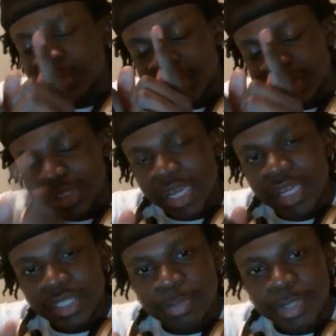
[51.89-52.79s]

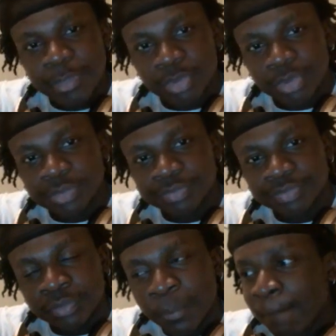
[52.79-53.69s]
dishonest people.
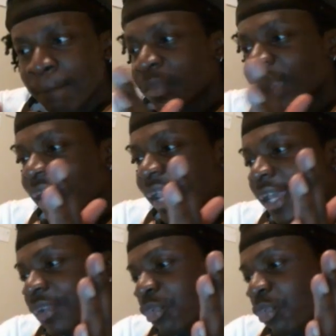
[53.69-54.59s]

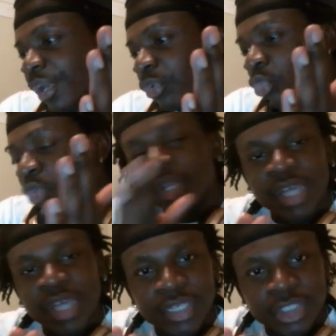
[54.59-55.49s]
And when one
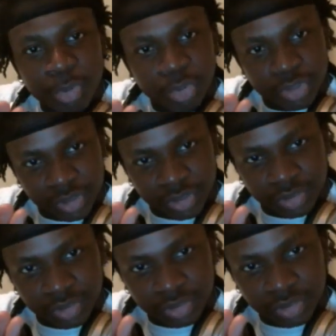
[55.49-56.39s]
honest person,
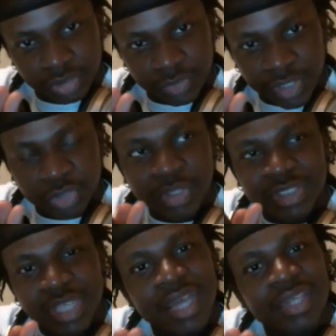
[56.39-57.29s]
right, because what
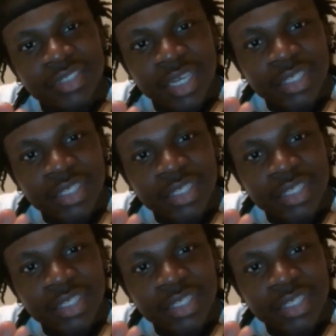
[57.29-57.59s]
is honesty?